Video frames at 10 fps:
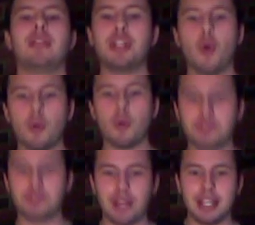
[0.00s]
Orbs
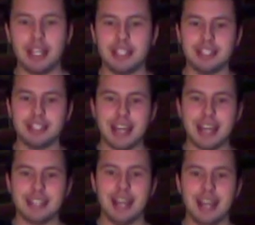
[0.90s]
flying into
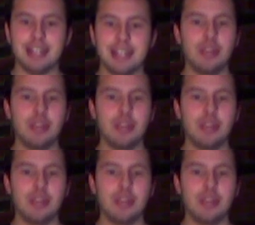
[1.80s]
Zach's head